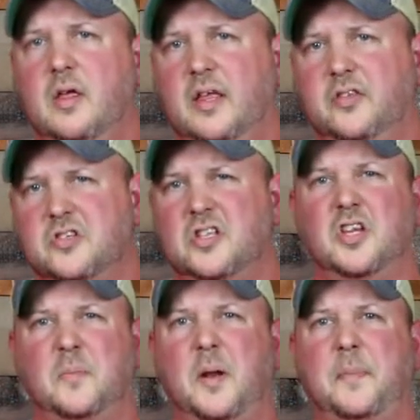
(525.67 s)
there's a
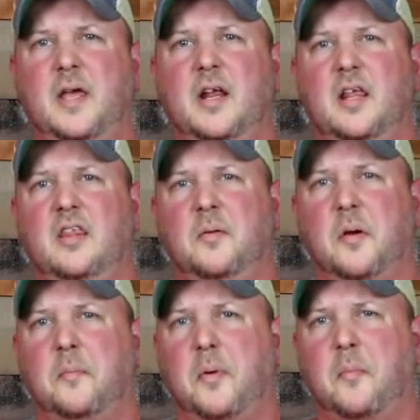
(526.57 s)
little bit of peanut in there,
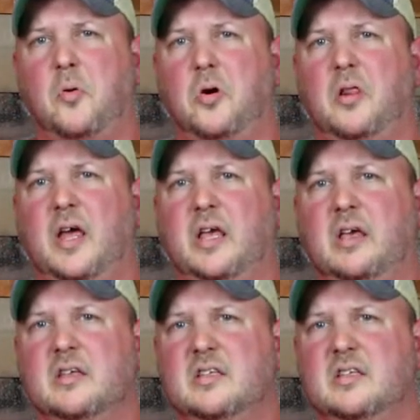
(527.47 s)
but more like